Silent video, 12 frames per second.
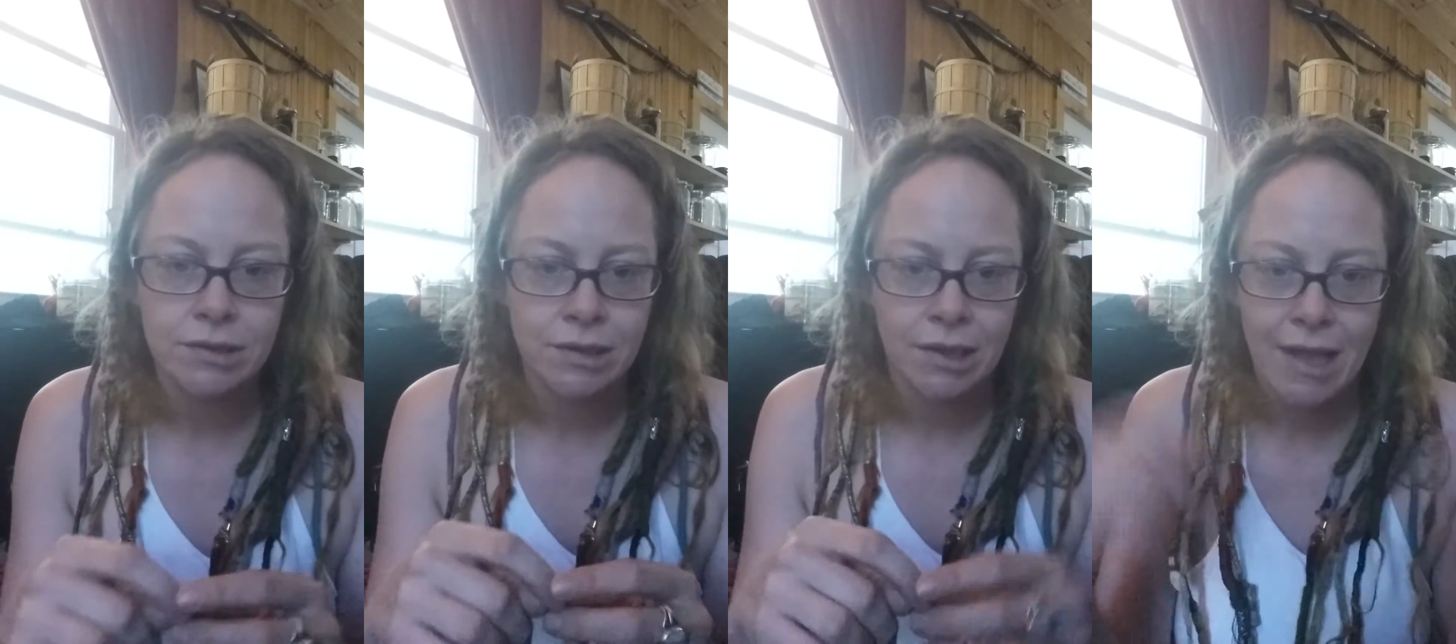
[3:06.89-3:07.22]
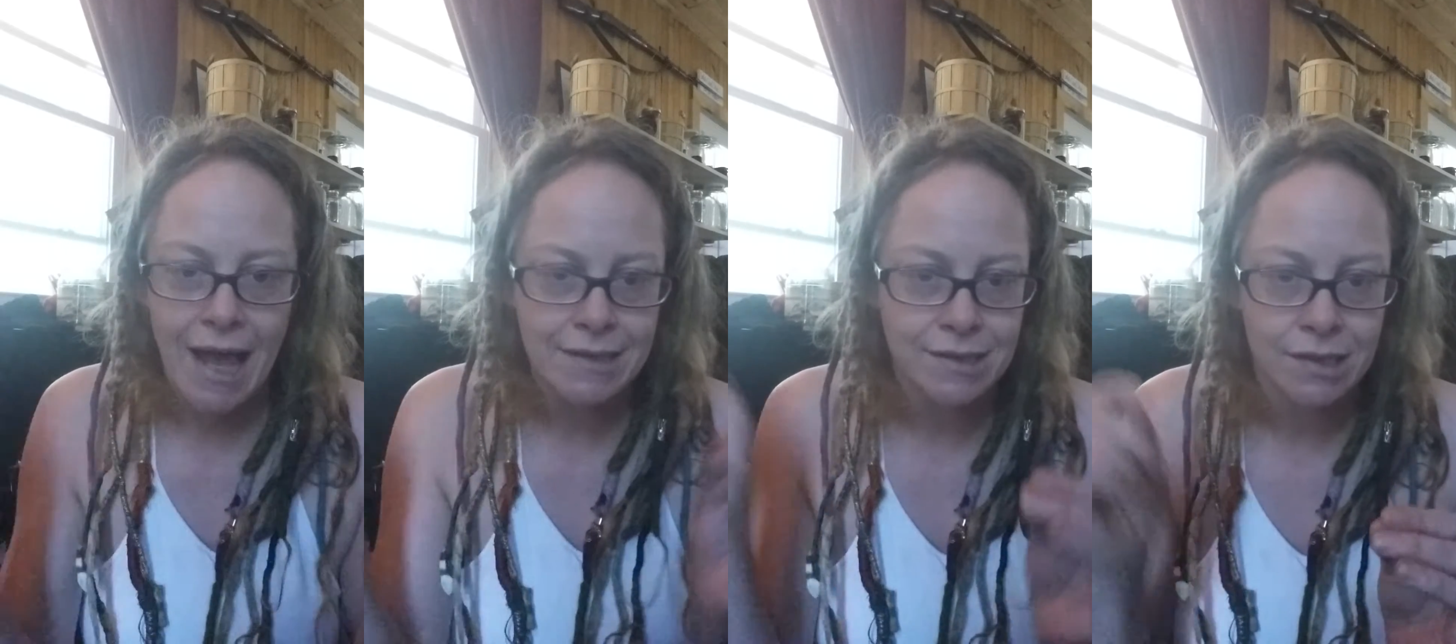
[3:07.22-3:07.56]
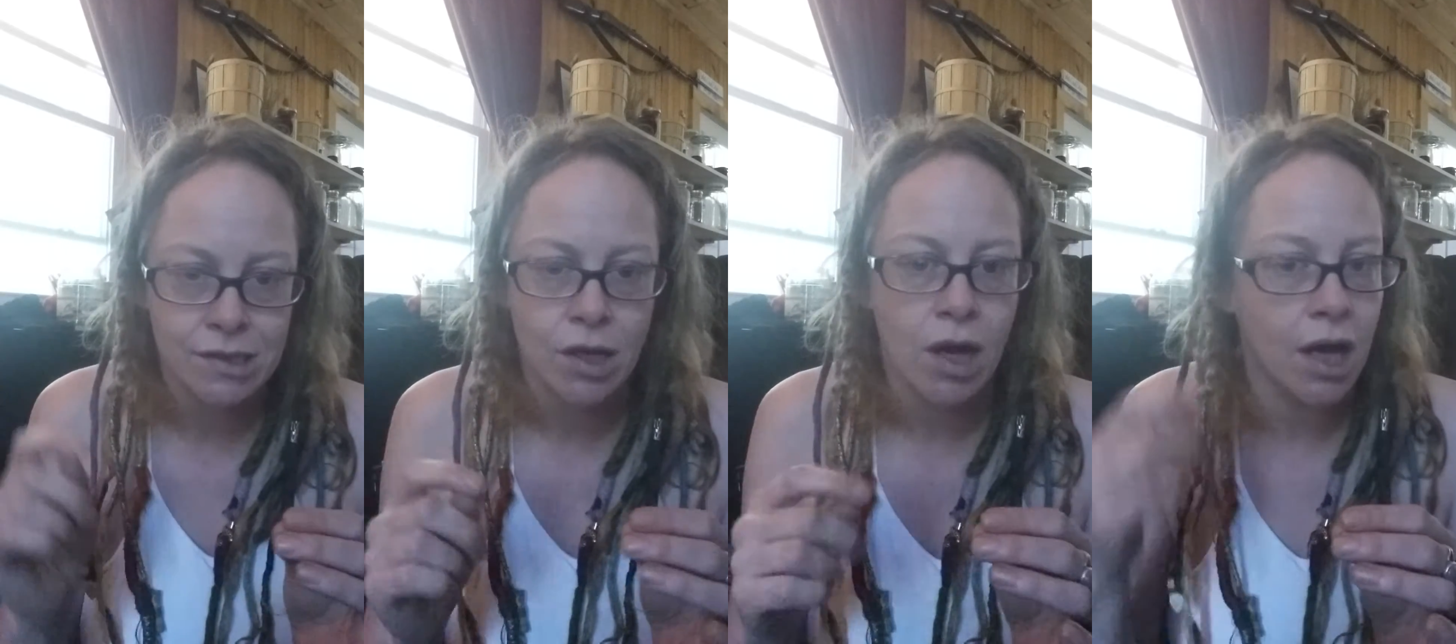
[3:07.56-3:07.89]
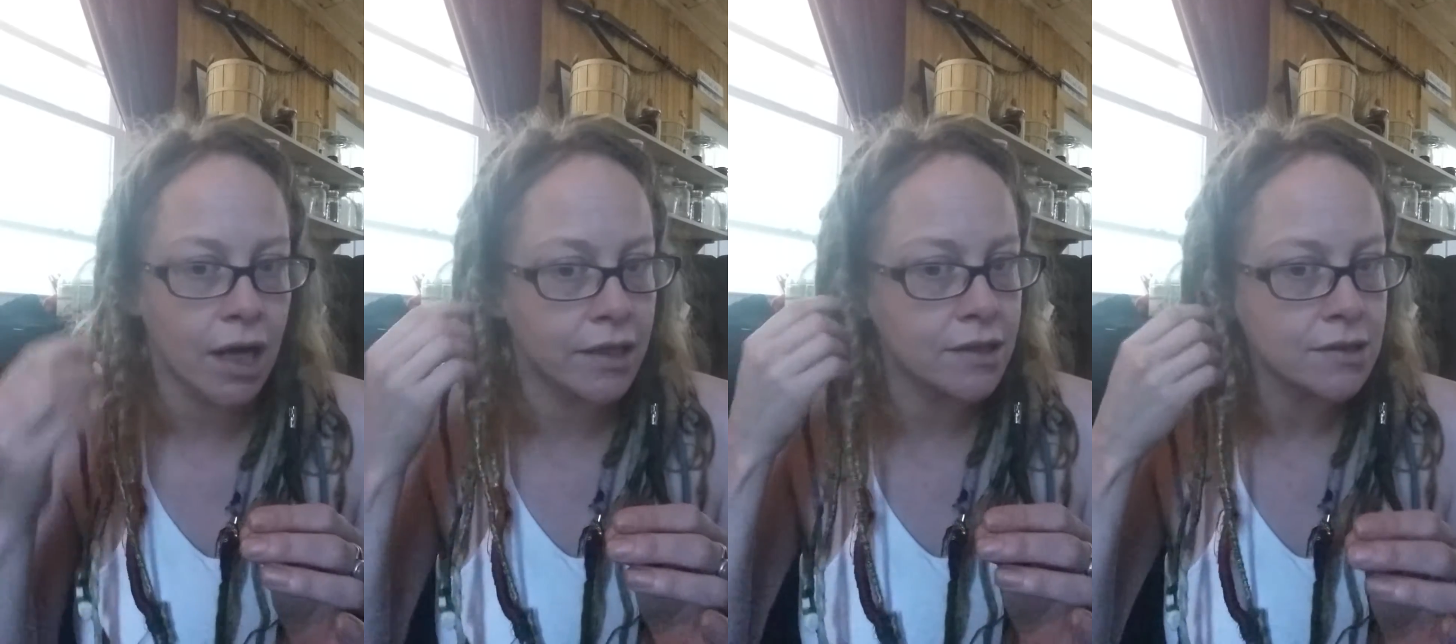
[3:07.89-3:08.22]
And the elastic's
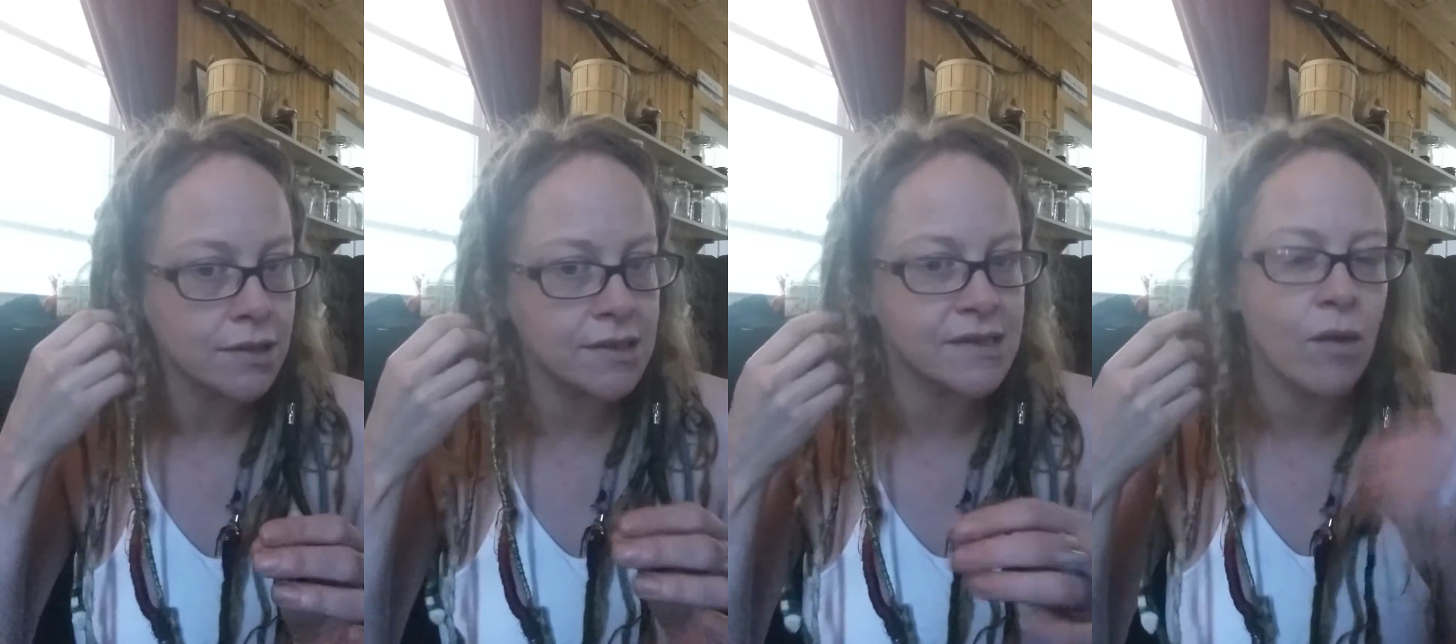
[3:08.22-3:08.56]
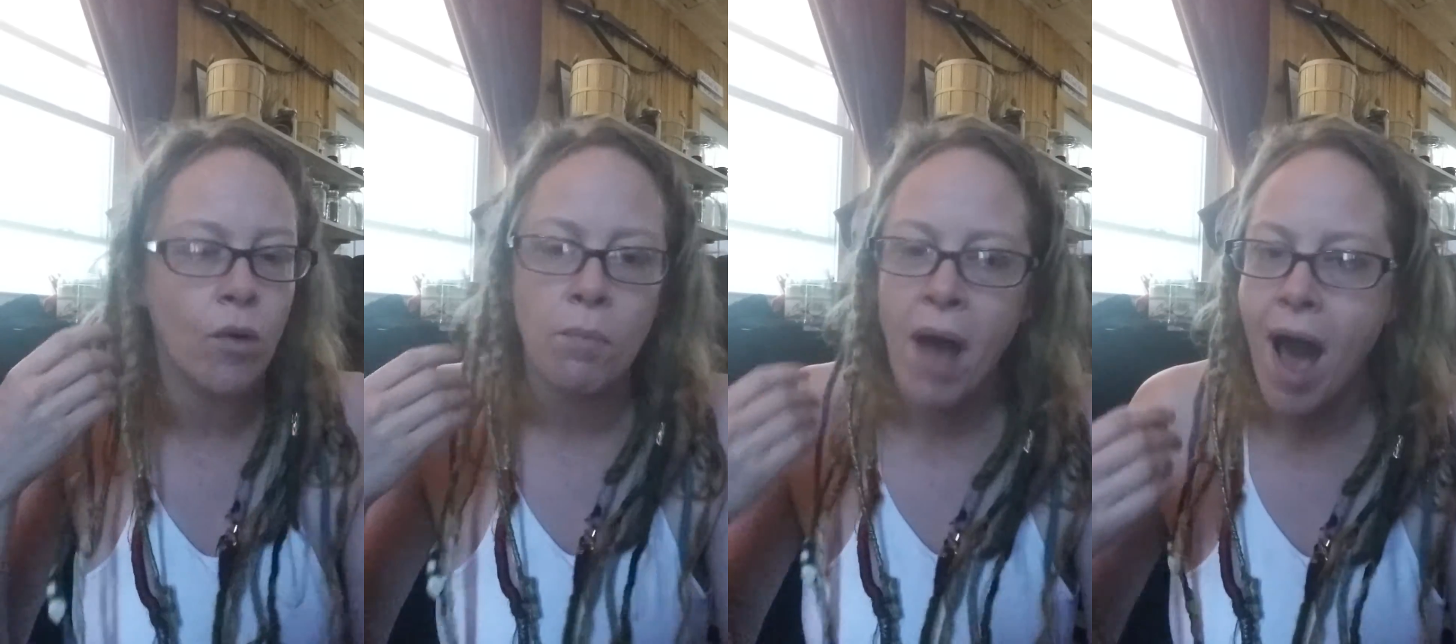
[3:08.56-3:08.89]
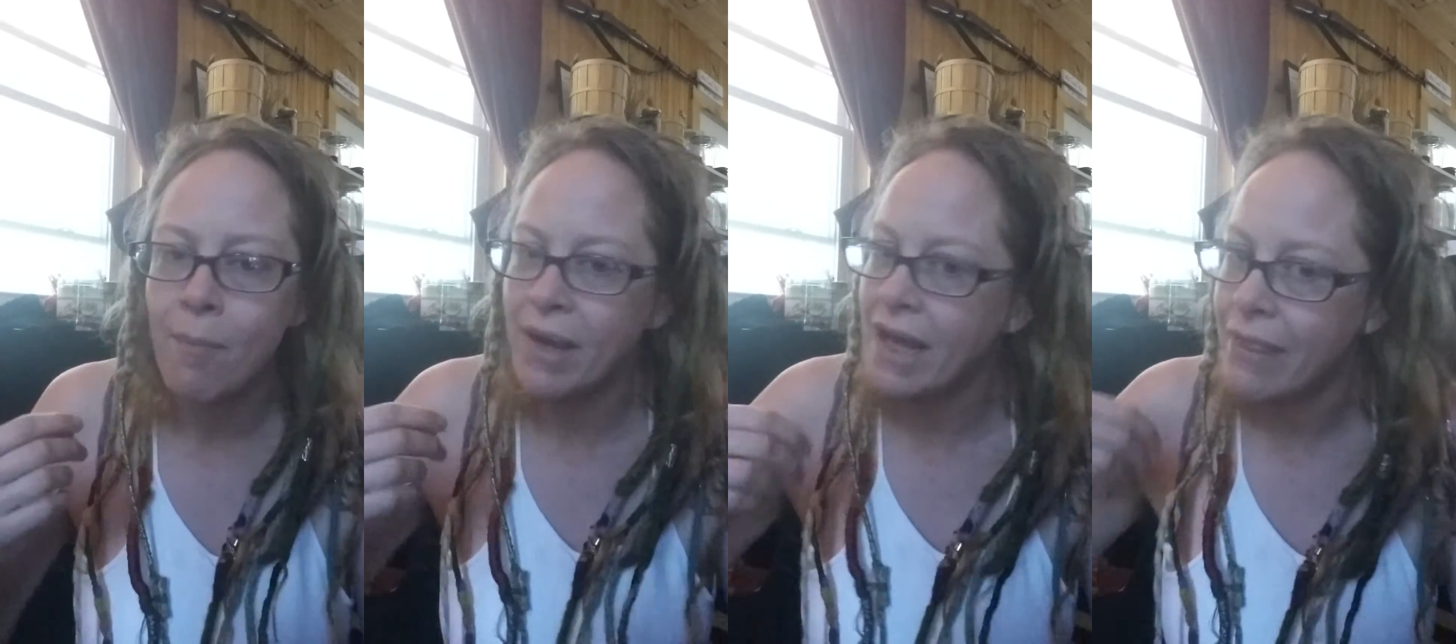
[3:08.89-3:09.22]
gone, because they were popping,